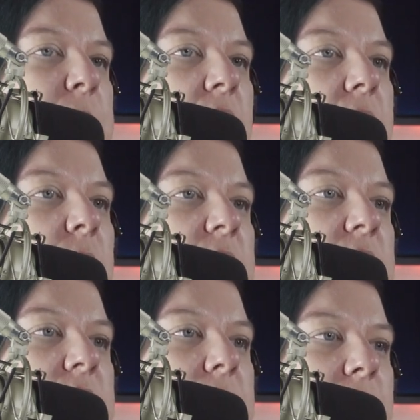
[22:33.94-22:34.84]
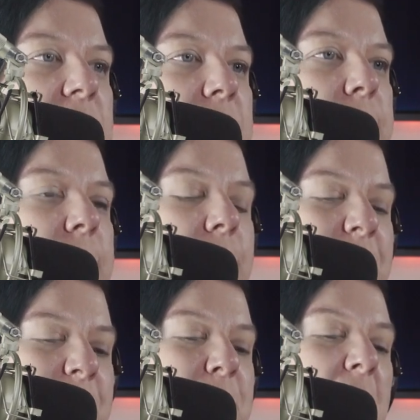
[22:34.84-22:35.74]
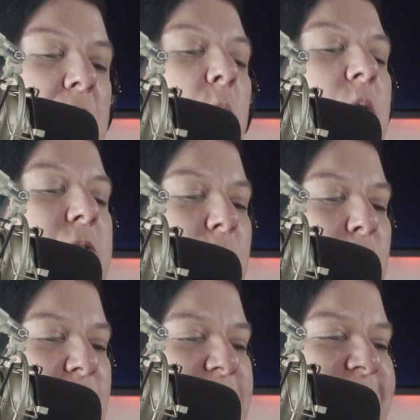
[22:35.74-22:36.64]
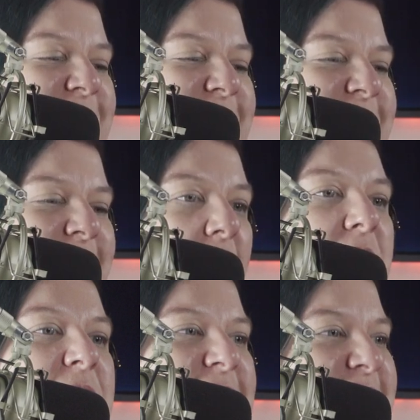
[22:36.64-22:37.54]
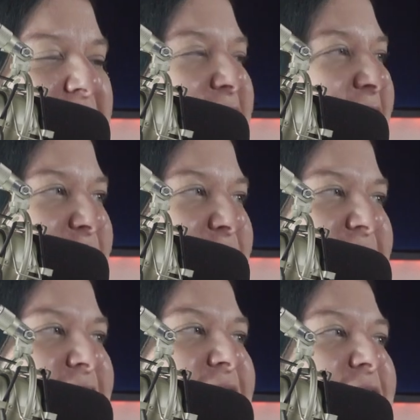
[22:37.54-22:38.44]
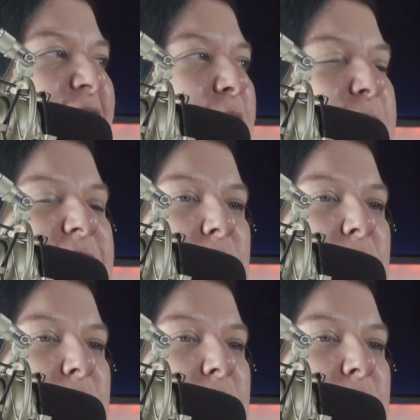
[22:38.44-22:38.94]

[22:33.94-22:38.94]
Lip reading: But otherwise, my main wardrobe was office attire, and I would just